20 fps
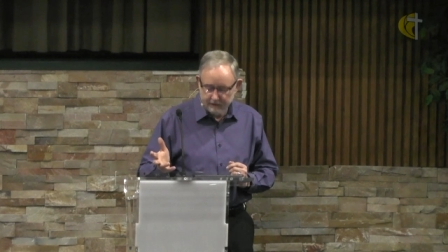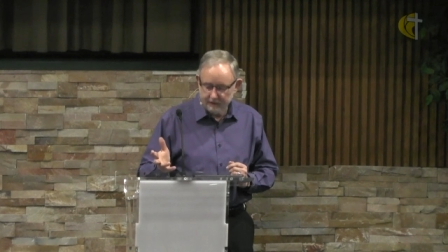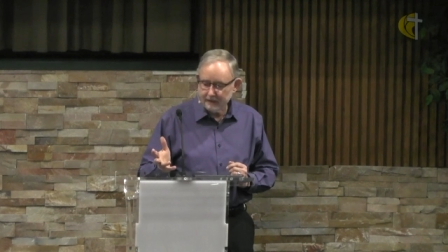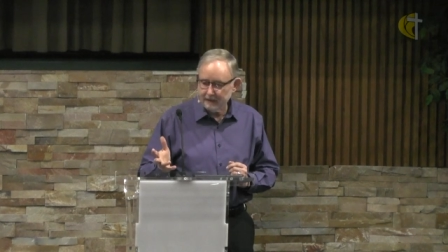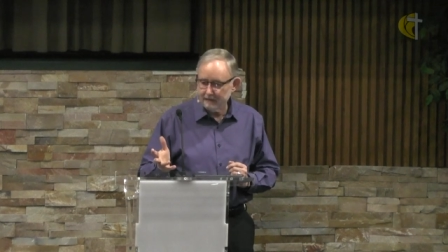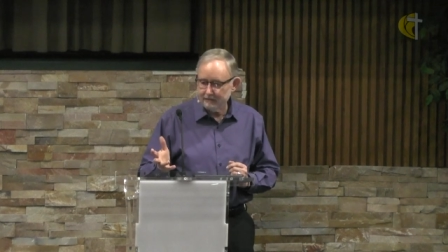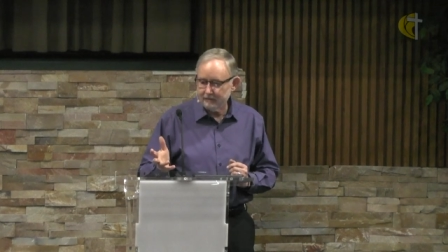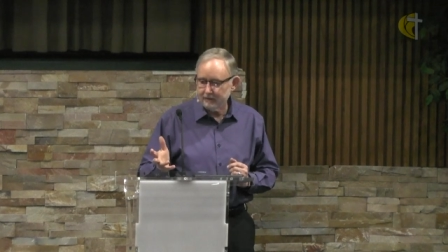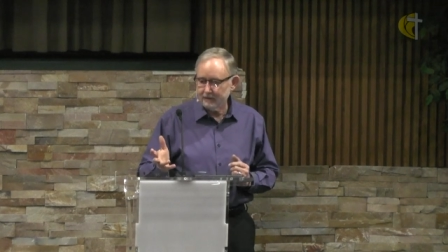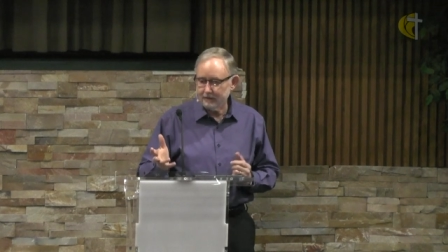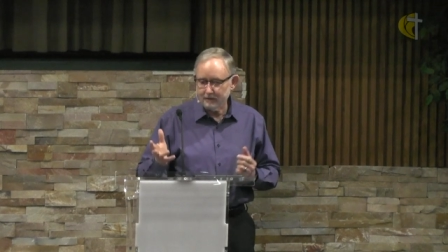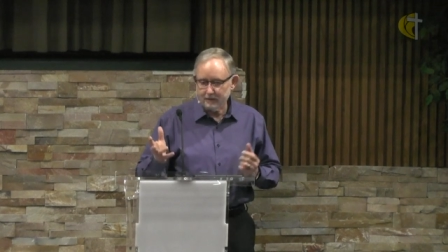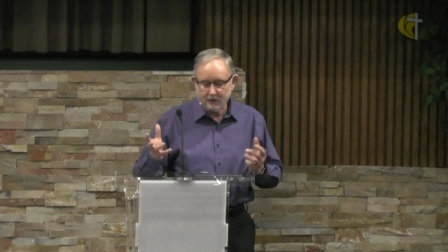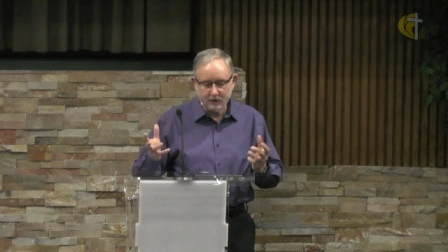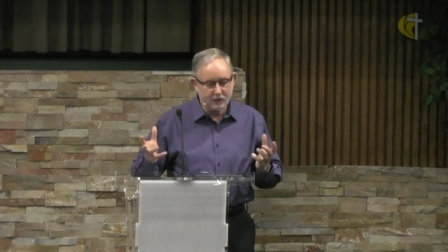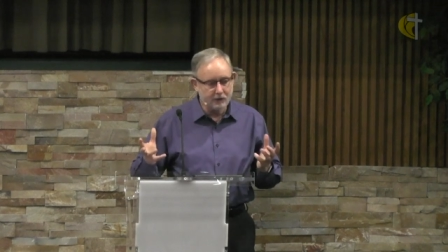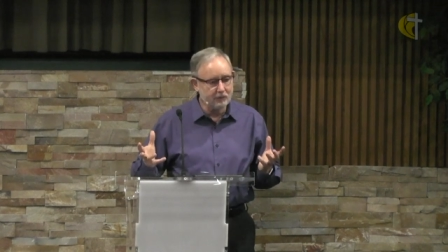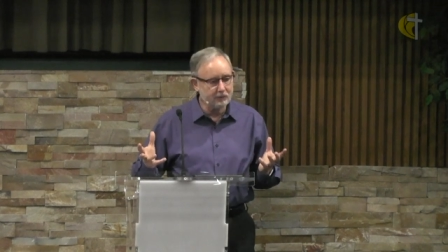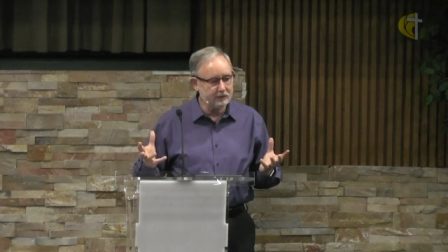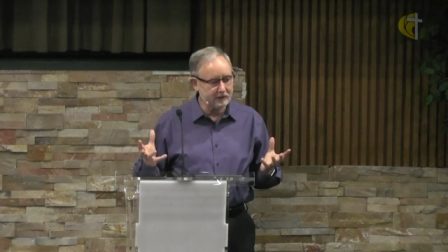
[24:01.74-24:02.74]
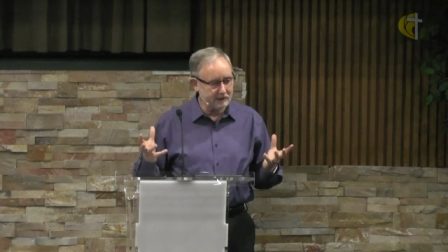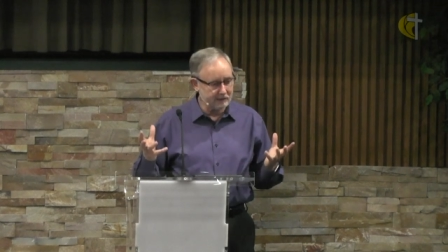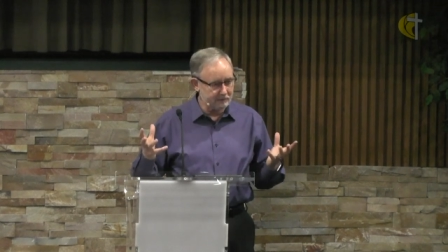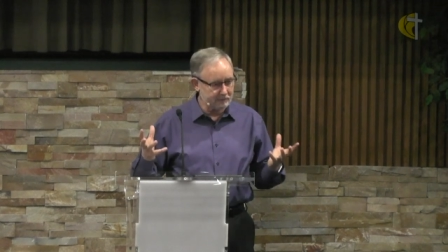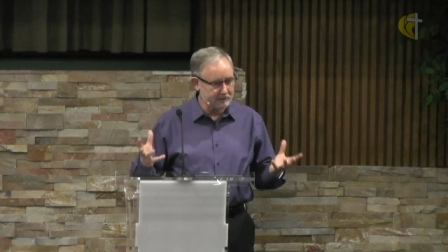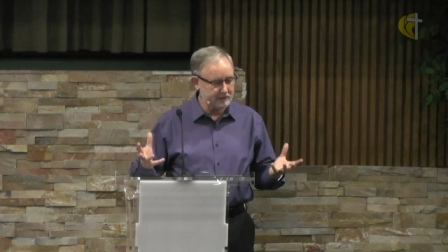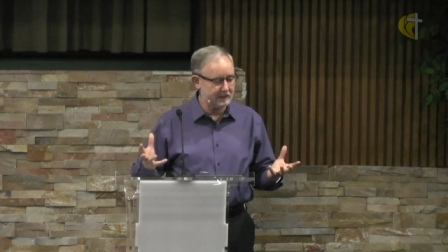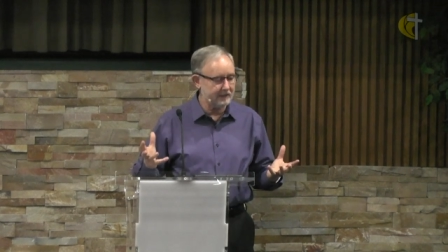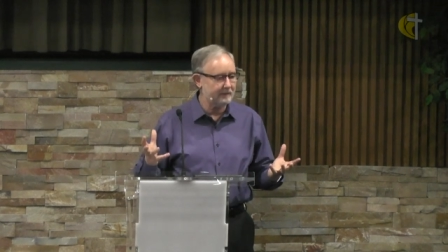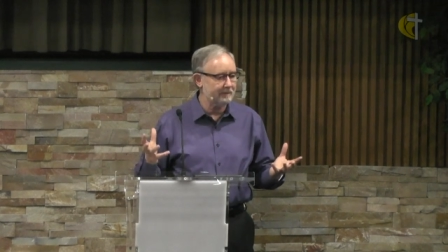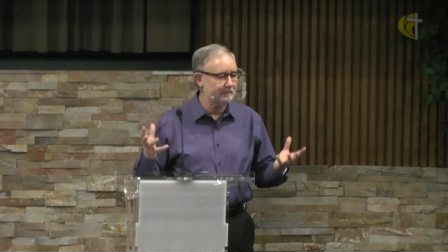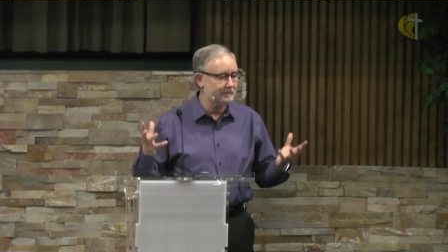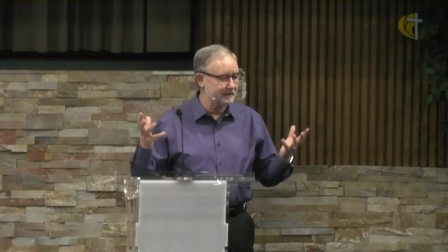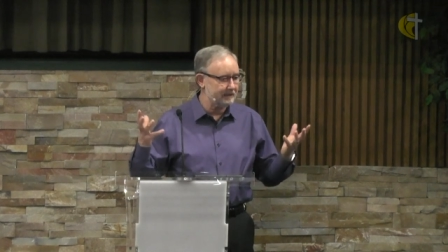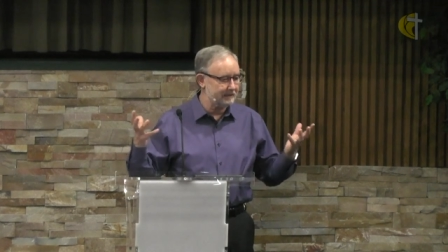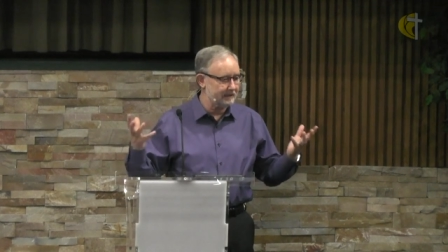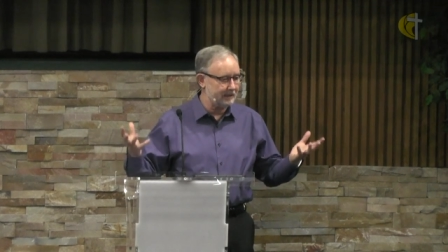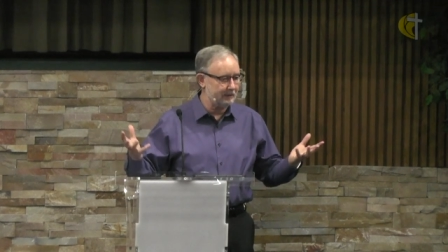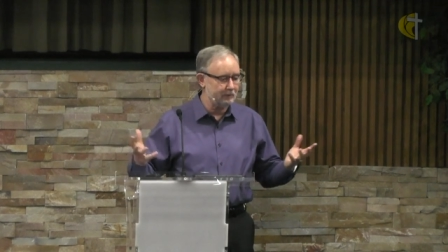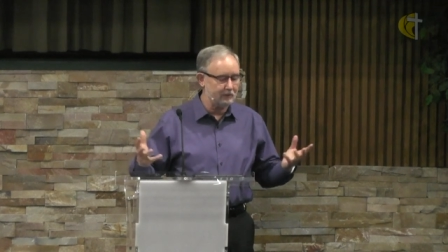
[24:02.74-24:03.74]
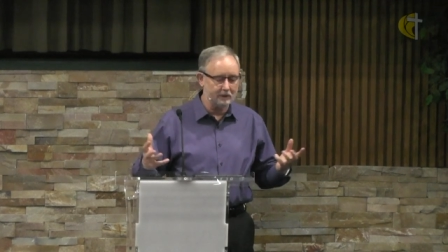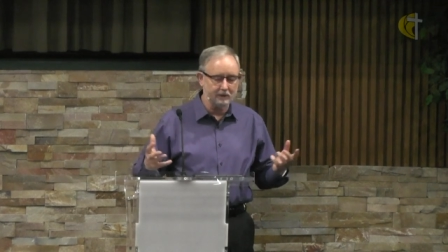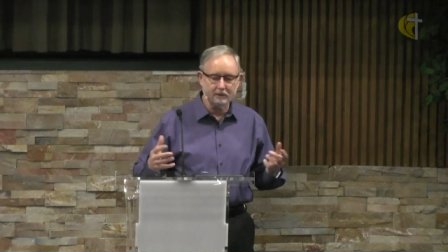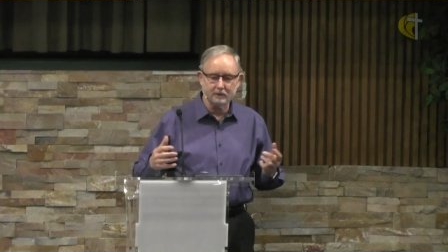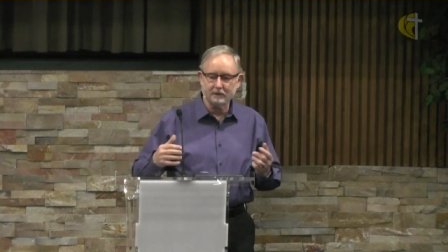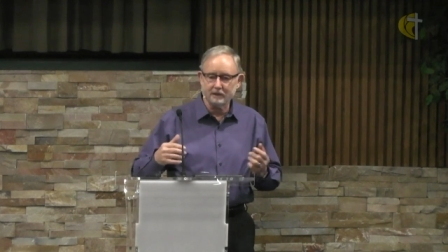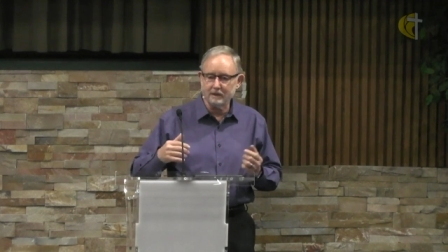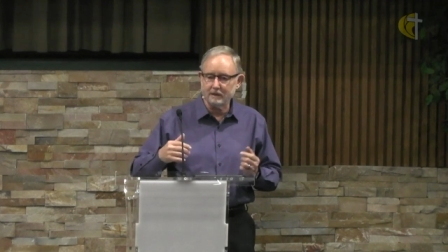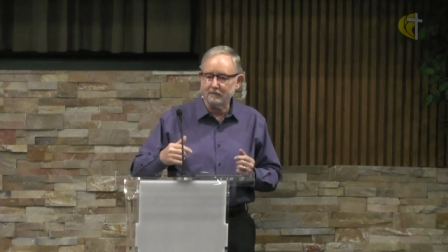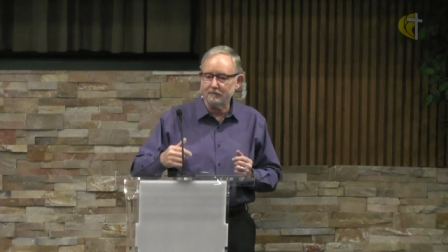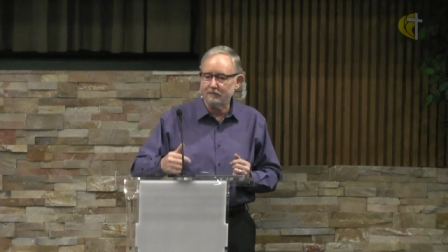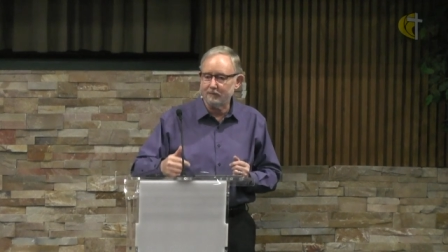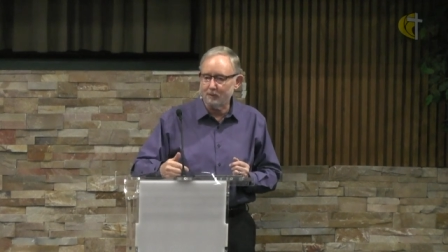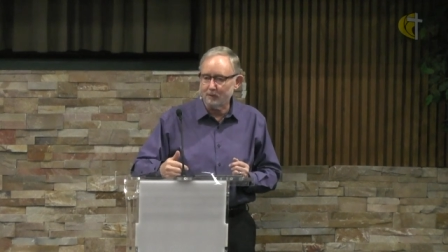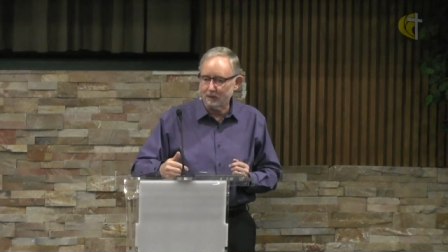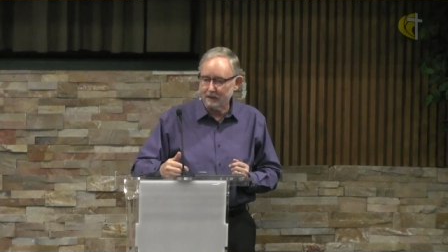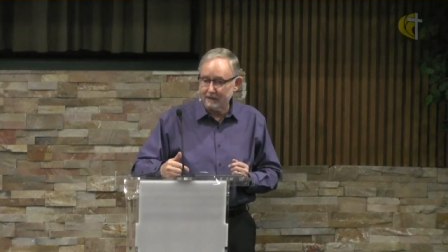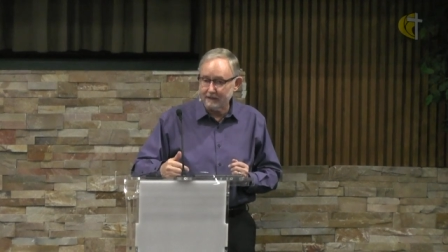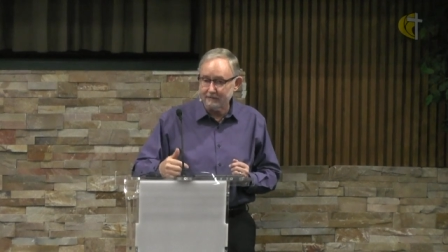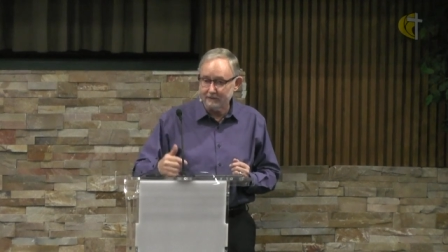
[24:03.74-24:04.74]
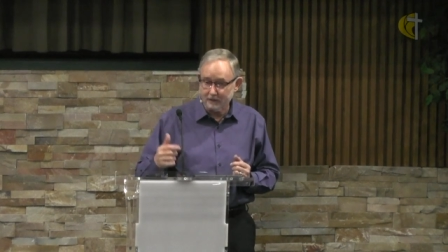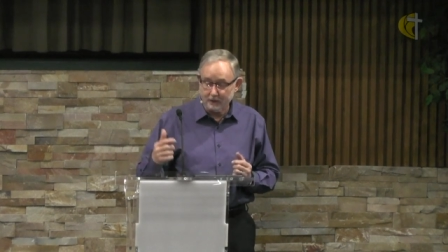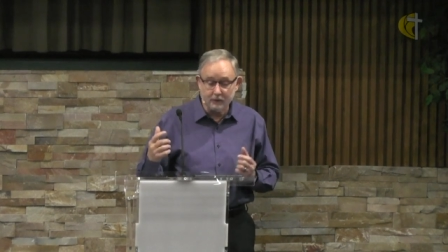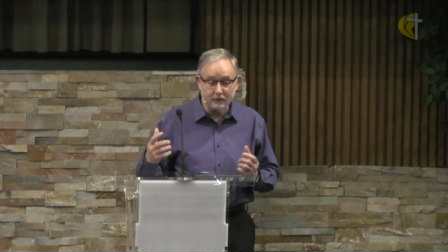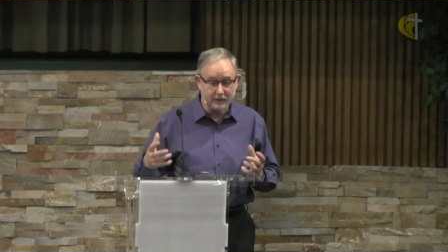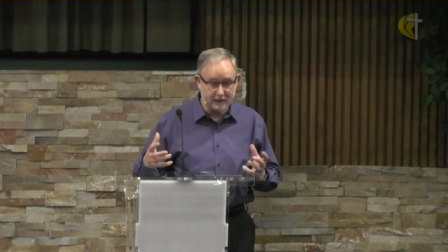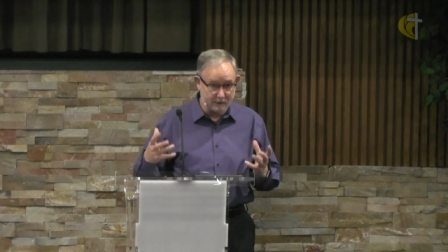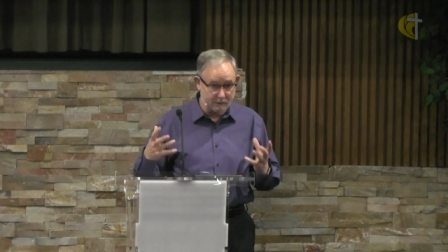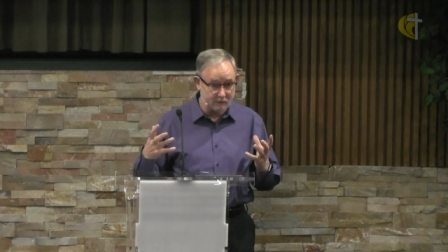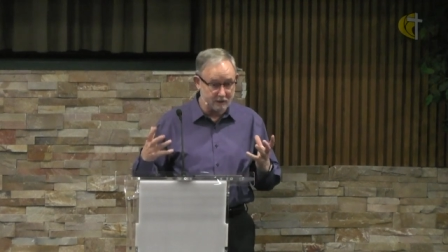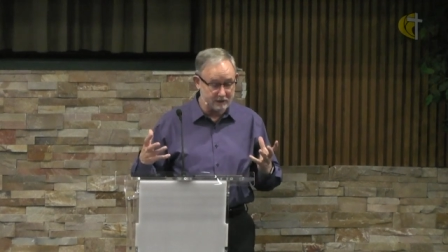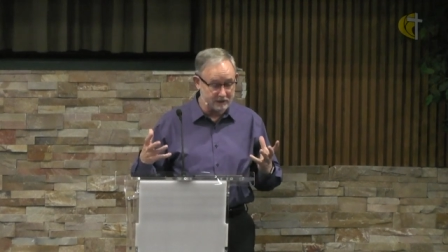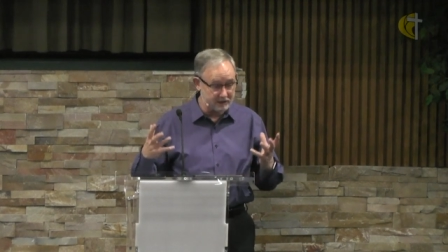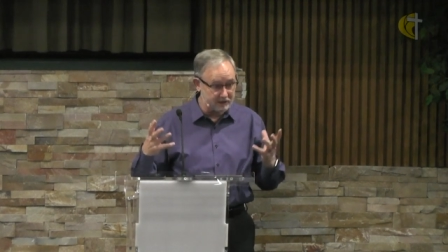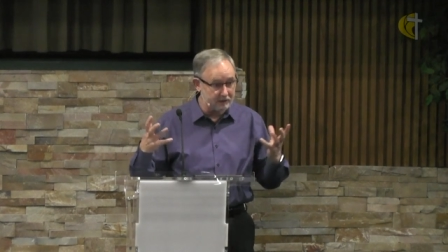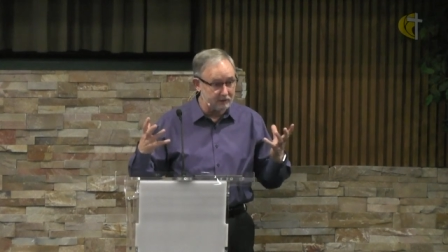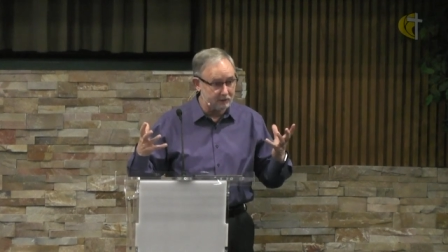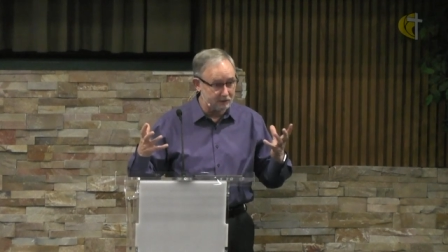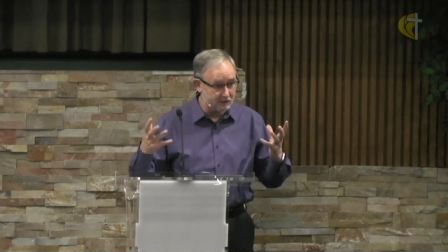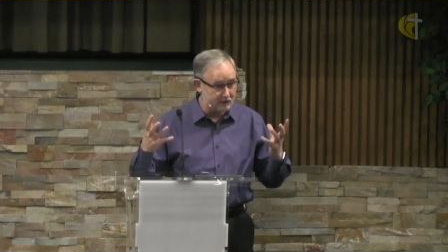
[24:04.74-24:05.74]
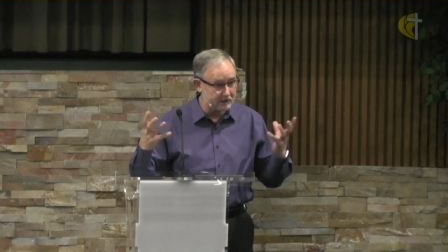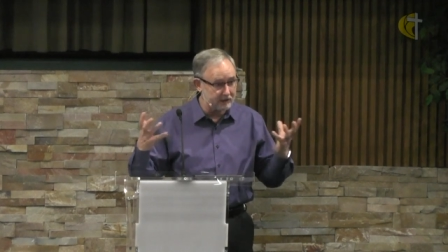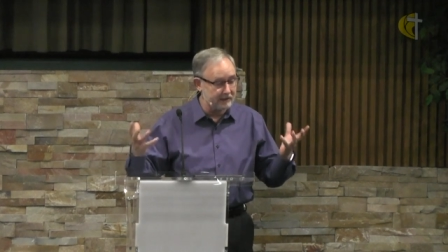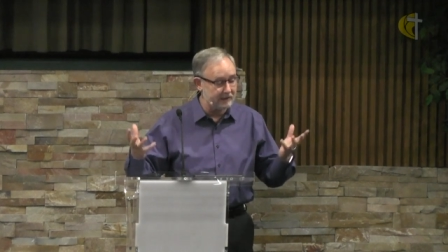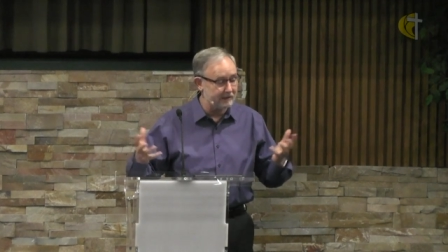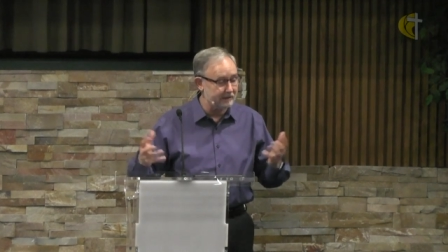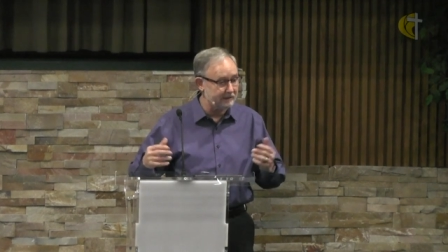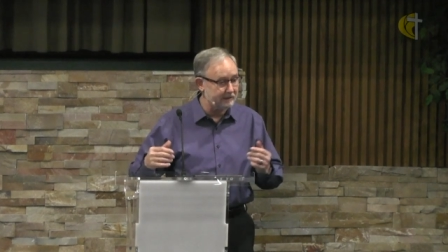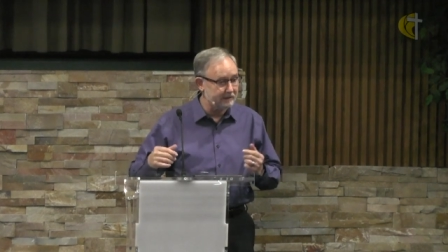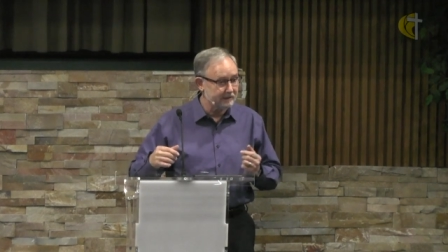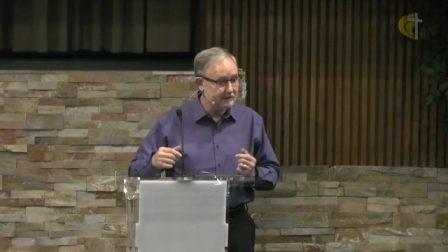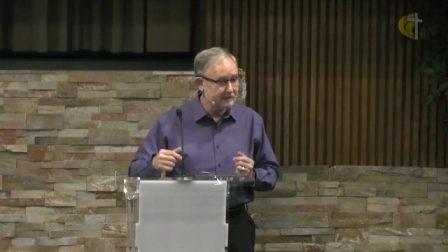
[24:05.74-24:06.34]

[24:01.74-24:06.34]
even know that it was him that they were looking for, even though they were still looking.